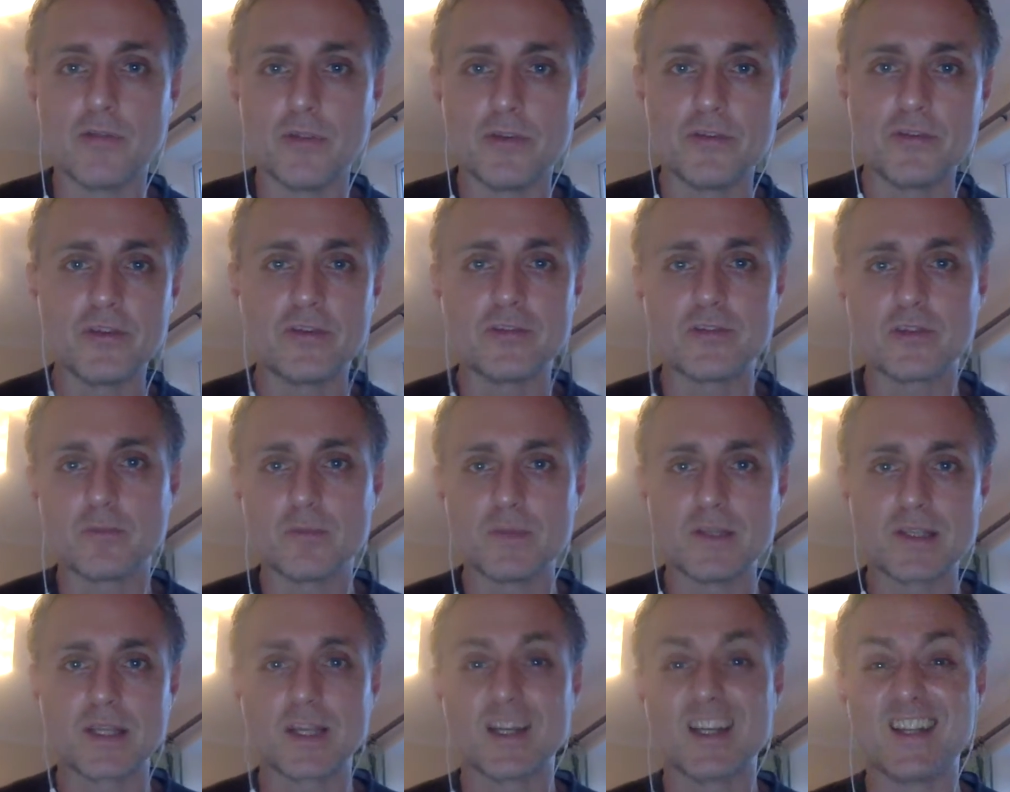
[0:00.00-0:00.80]
The system
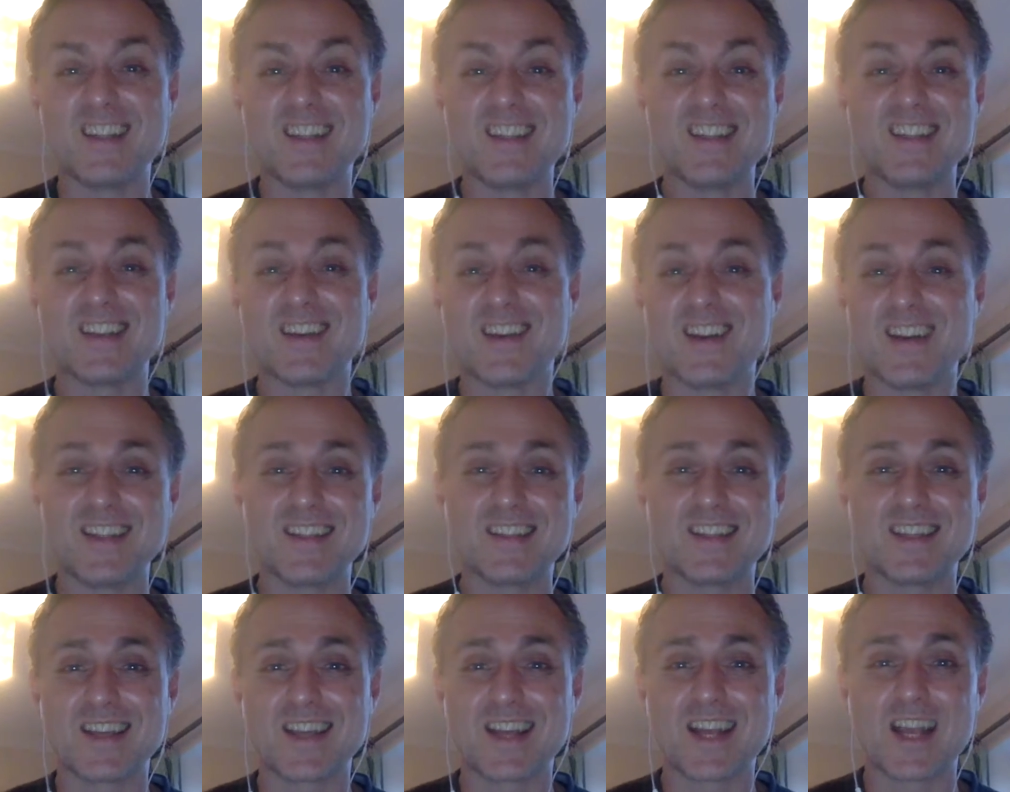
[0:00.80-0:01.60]
is kind of designed
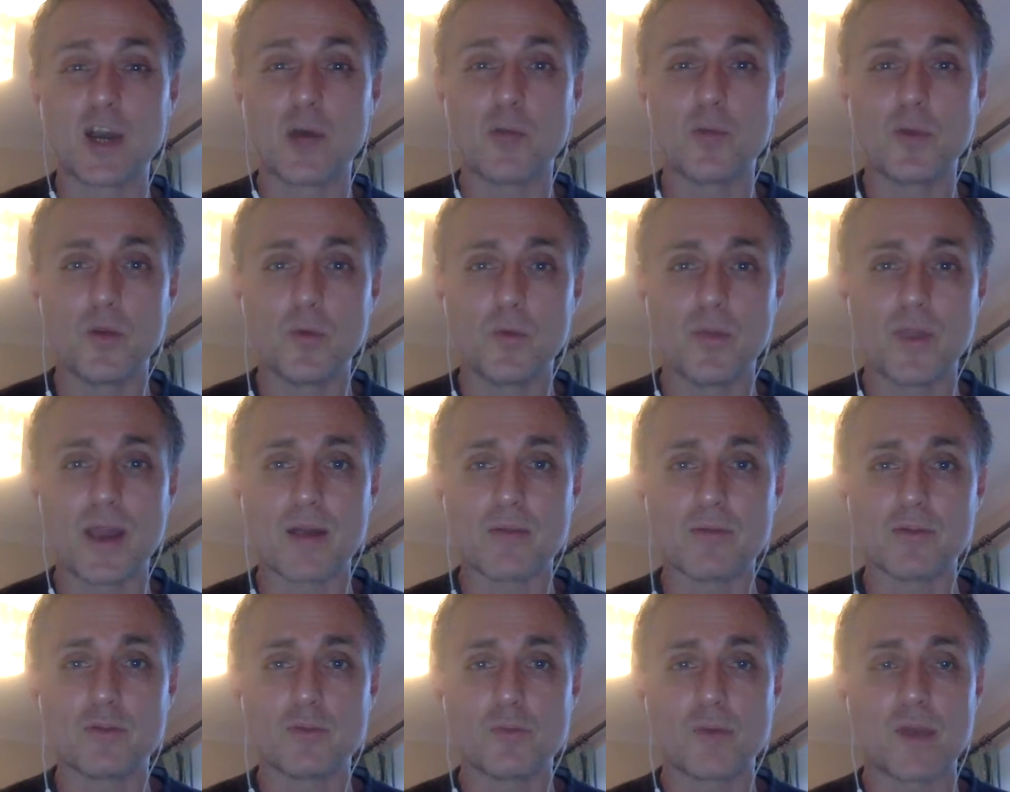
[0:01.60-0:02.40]
to kind of help you with that
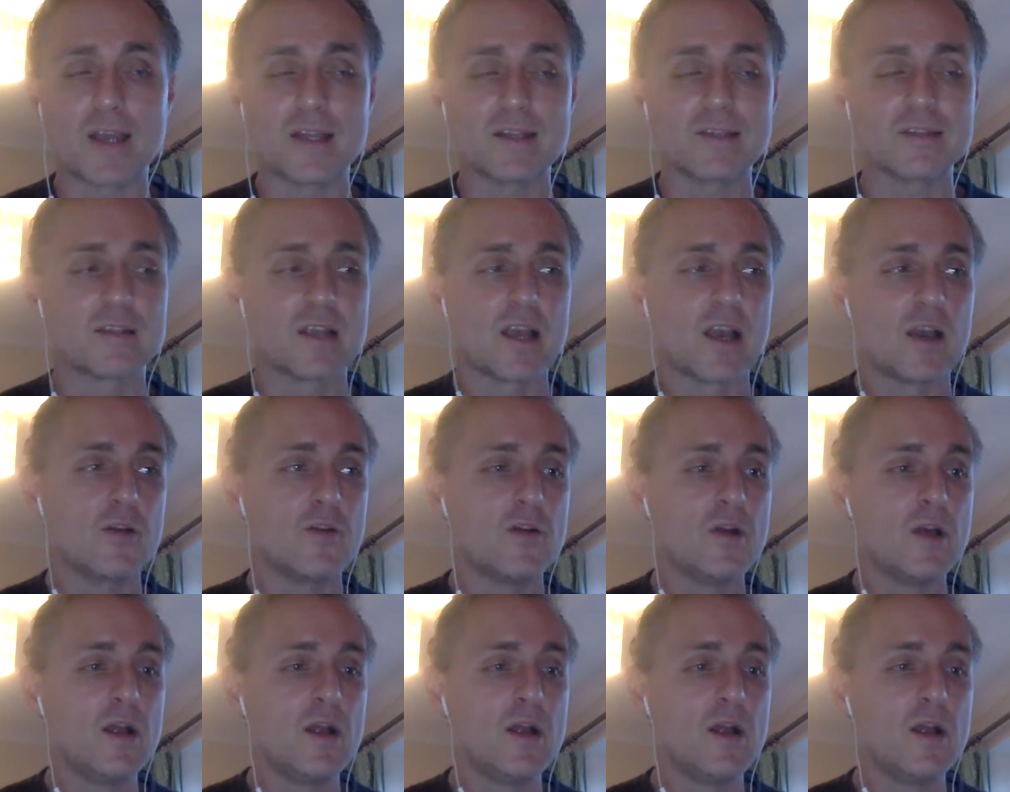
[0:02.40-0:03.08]
respect. So,